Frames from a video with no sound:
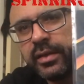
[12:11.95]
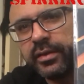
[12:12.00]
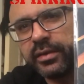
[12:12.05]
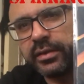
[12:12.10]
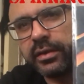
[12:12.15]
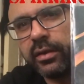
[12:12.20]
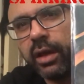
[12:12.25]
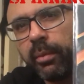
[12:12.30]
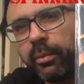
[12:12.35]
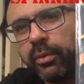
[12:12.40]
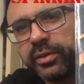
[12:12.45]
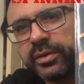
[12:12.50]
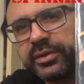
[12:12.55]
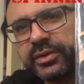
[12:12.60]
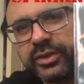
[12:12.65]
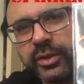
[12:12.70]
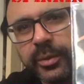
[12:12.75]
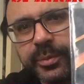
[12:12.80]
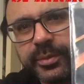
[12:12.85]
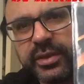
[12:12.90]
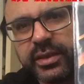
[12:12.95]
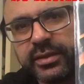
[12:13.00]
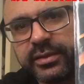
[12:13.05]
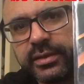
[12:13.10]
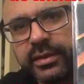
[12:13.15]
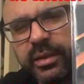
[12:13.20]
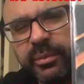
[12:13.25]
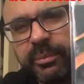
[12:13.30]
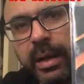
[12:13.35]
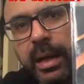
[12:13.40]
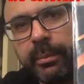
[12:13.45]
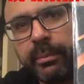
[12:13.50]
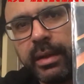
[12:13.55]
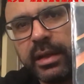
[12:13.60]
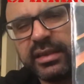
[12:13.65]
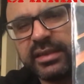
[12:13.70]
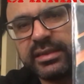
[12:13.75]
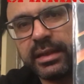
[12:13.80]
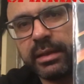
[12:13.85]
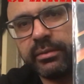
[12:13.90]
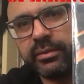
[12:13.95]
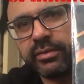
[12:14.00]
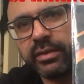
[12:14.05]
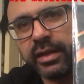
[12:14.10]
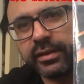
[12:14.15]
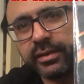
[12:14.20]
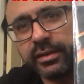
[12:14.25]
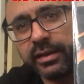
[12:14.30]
There's a lot more substance to the Batman soundtrack